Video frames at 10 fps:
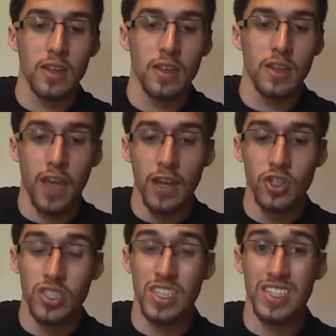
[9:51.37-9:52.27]

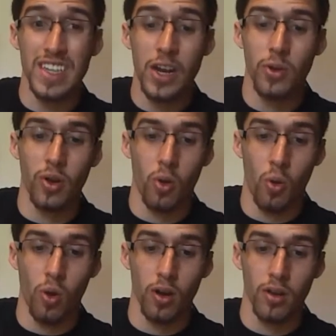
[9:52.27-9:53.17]
Sivkesh is the Sacred
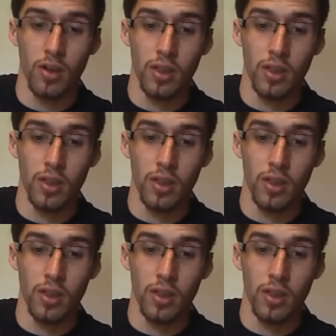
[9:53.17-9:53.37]
Whore,